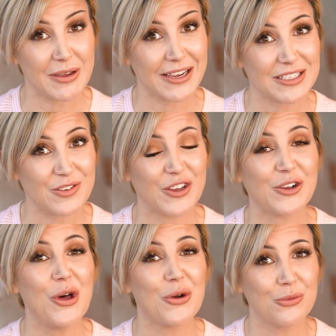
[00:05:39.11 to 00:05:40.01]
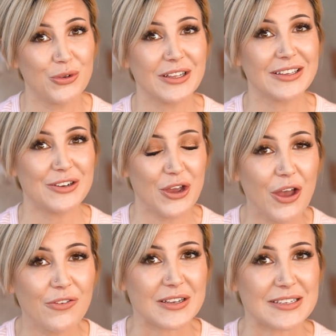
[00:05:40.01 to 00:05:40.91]
make us feel really
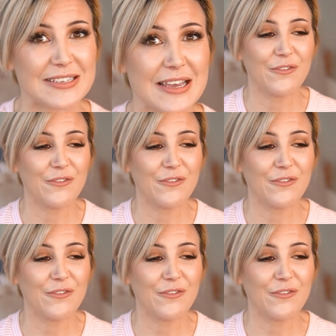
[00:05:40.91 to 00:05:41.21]
nervous.